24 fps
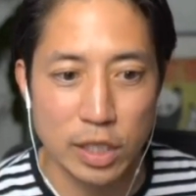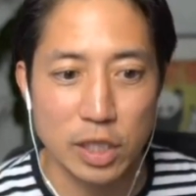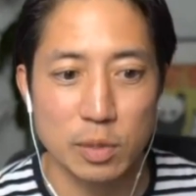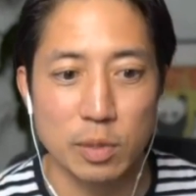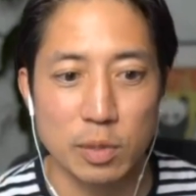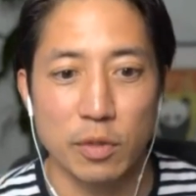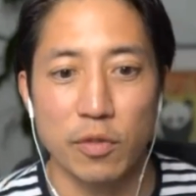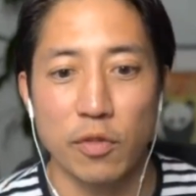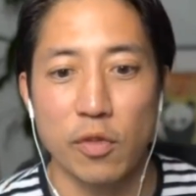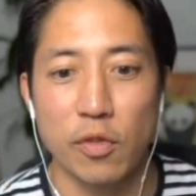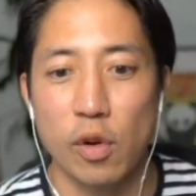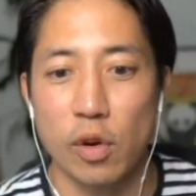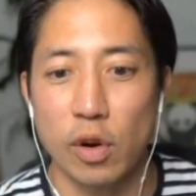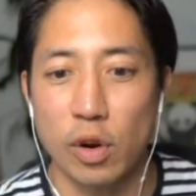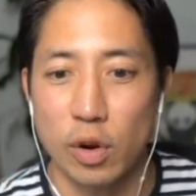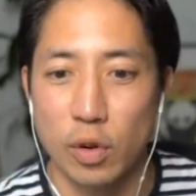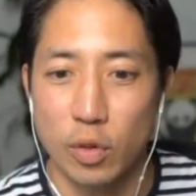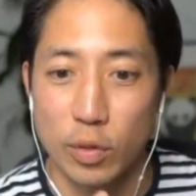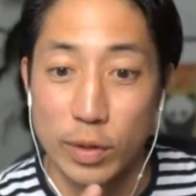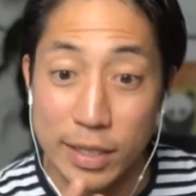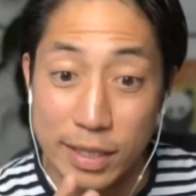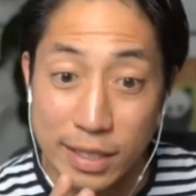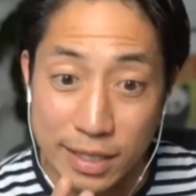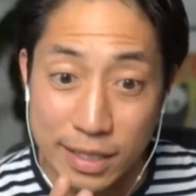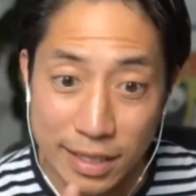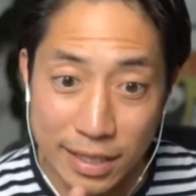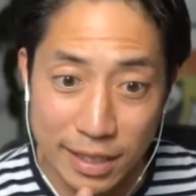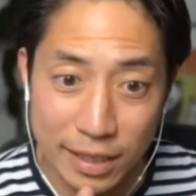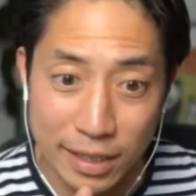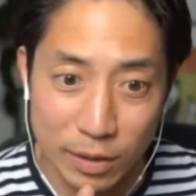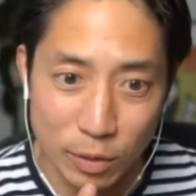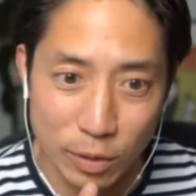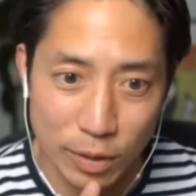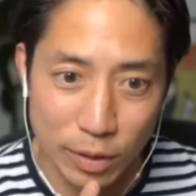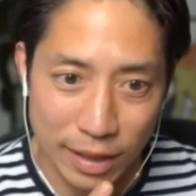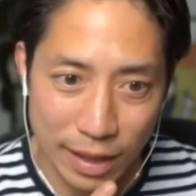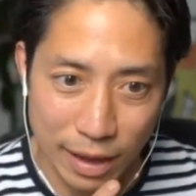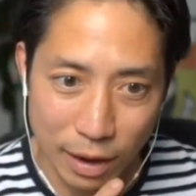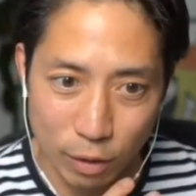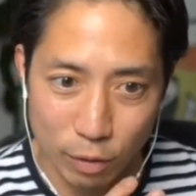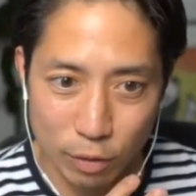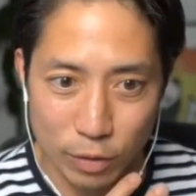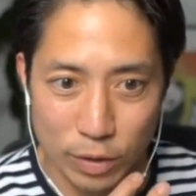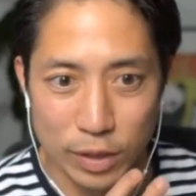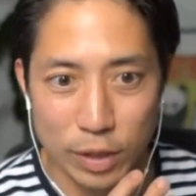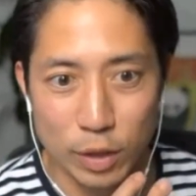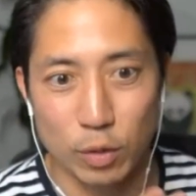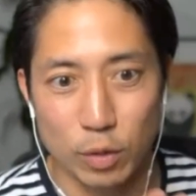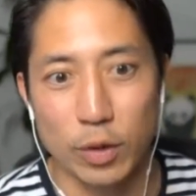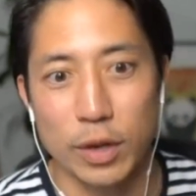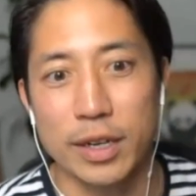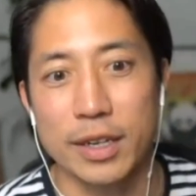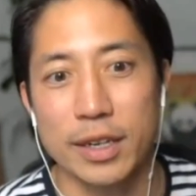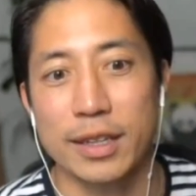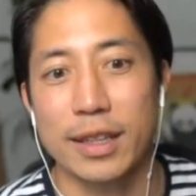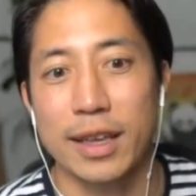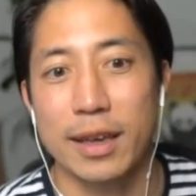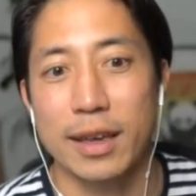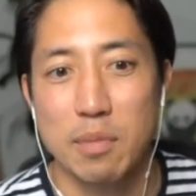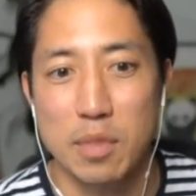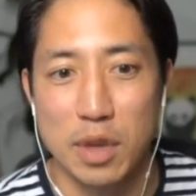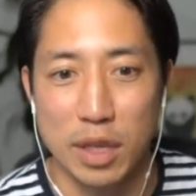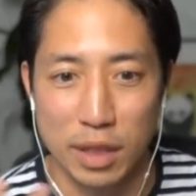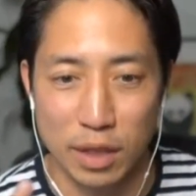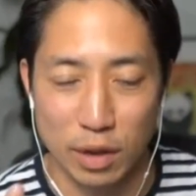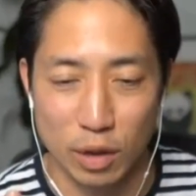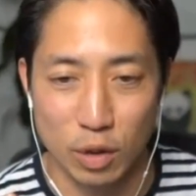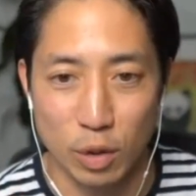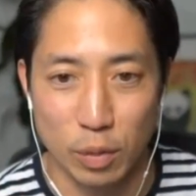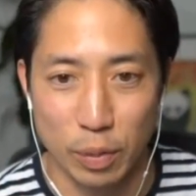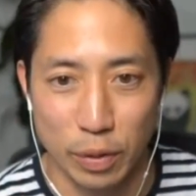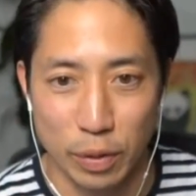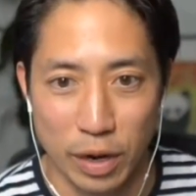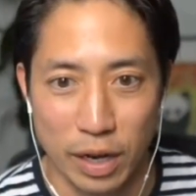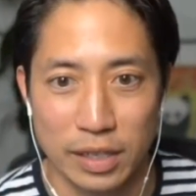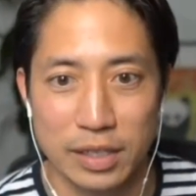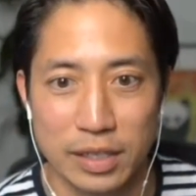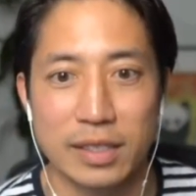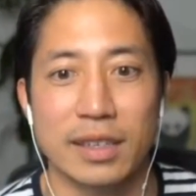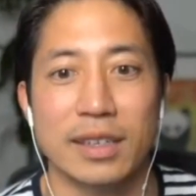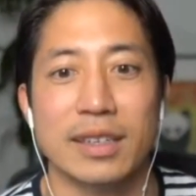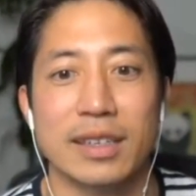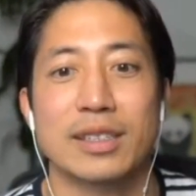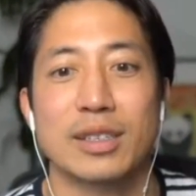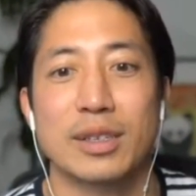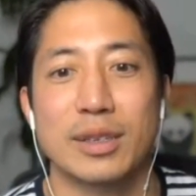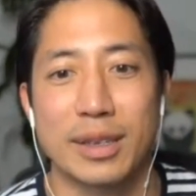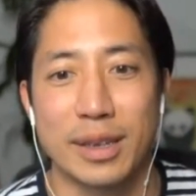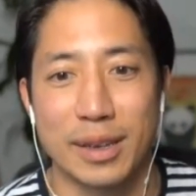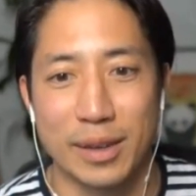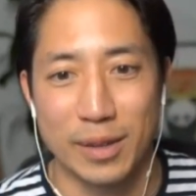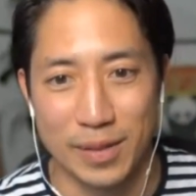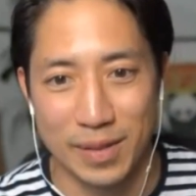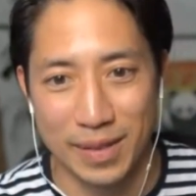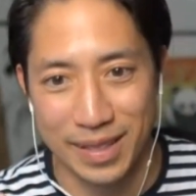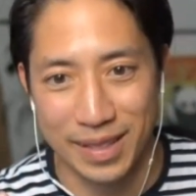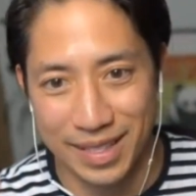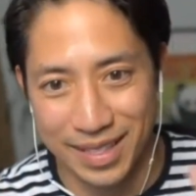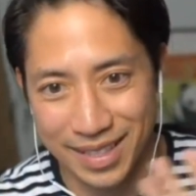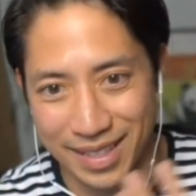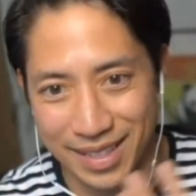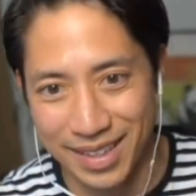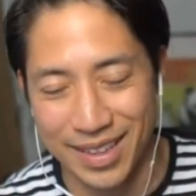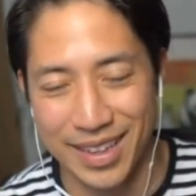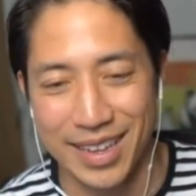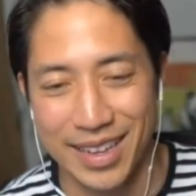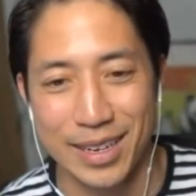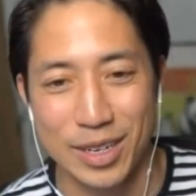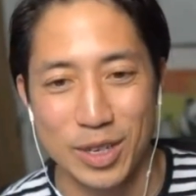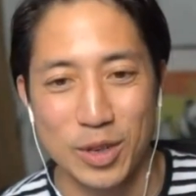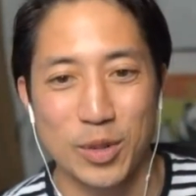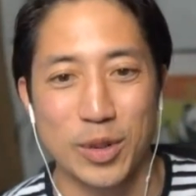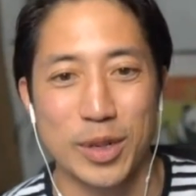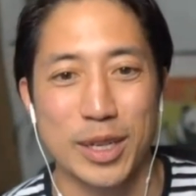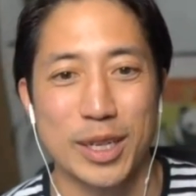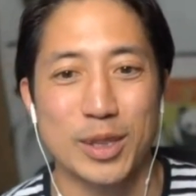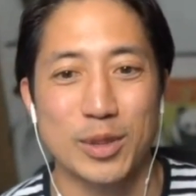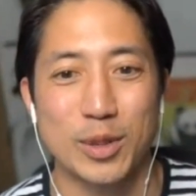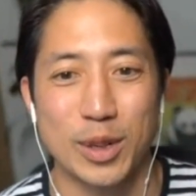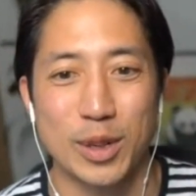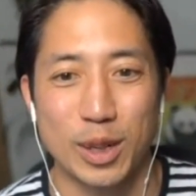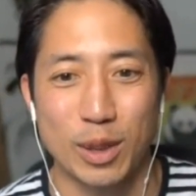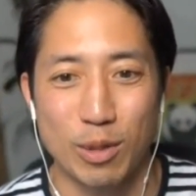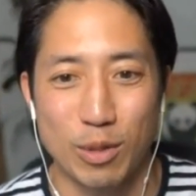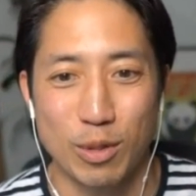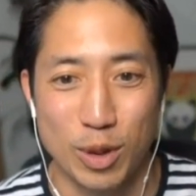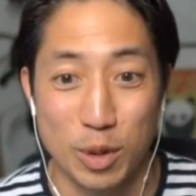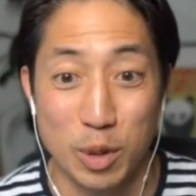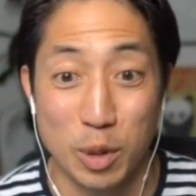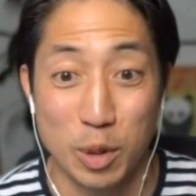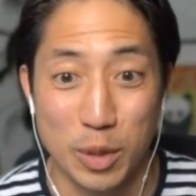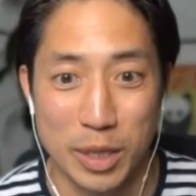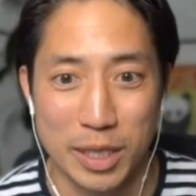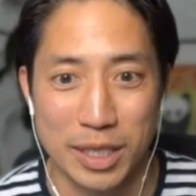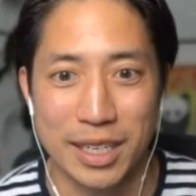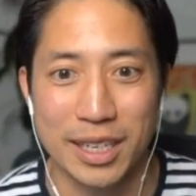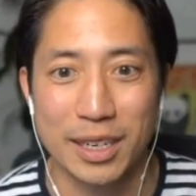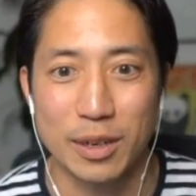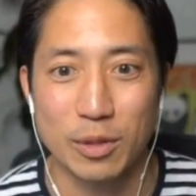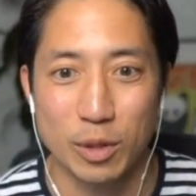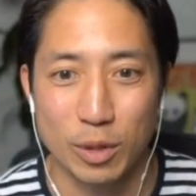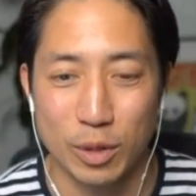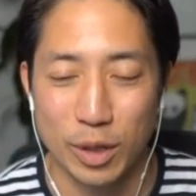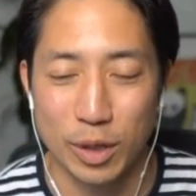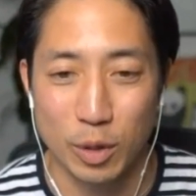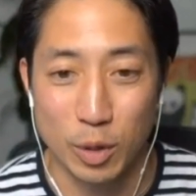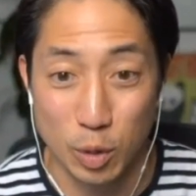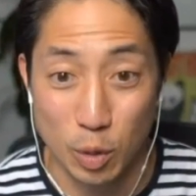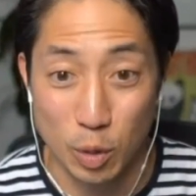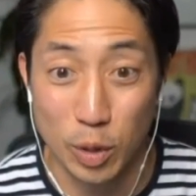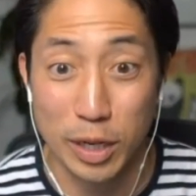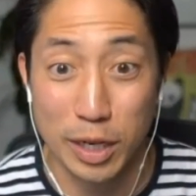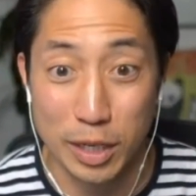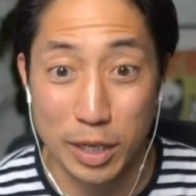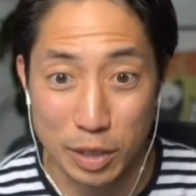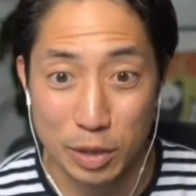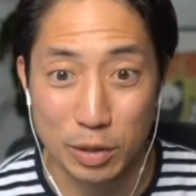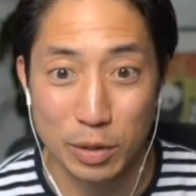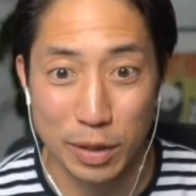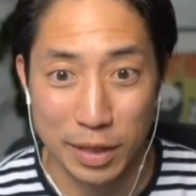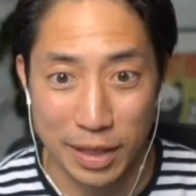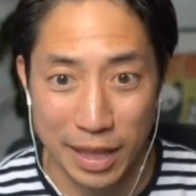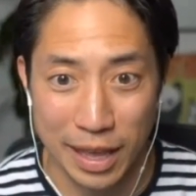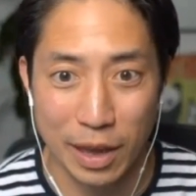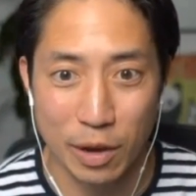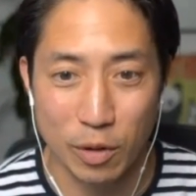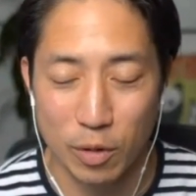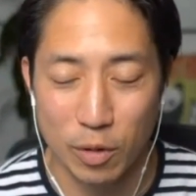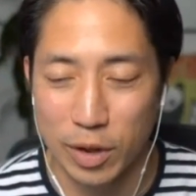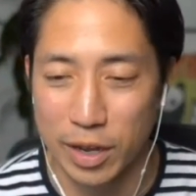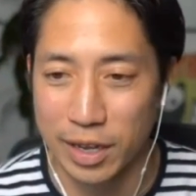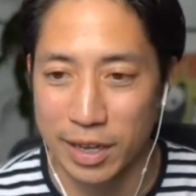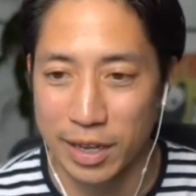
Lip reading: before, we did it without really running that mythical process, so that in 2023, when we did it, we were like, we want to do it that way.